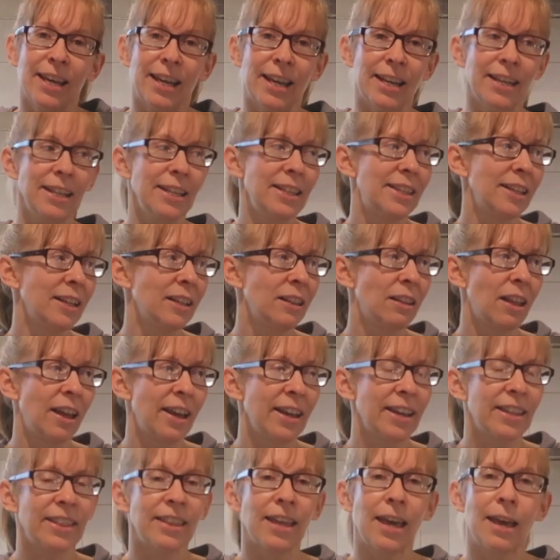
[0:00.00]
Anything
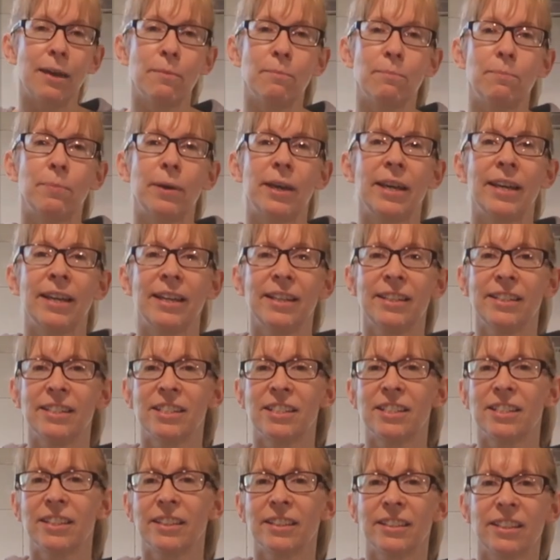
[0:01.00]
like that,
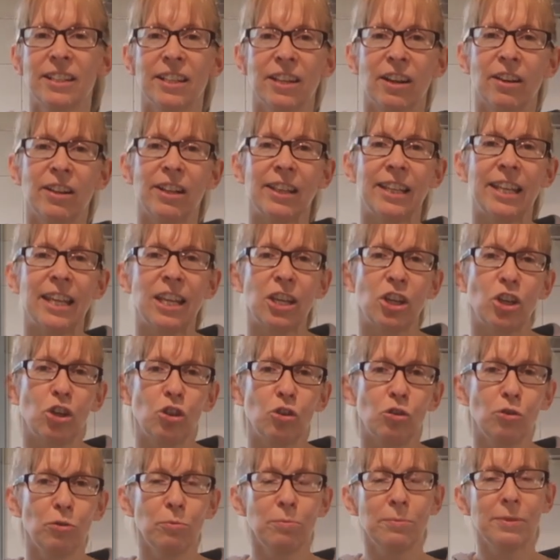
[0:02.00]
beans, you know,
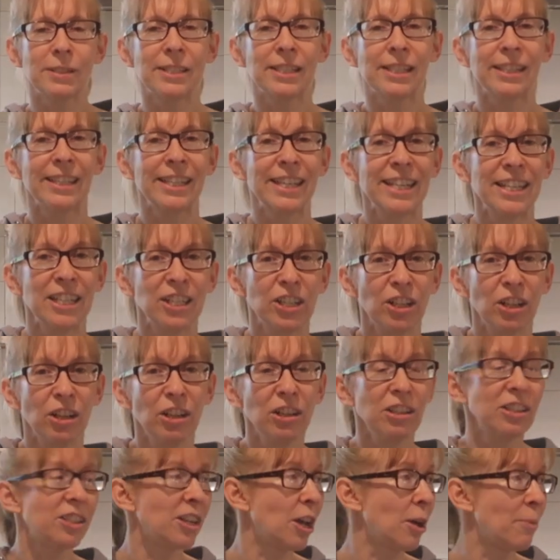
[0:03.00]
legumes, lentils.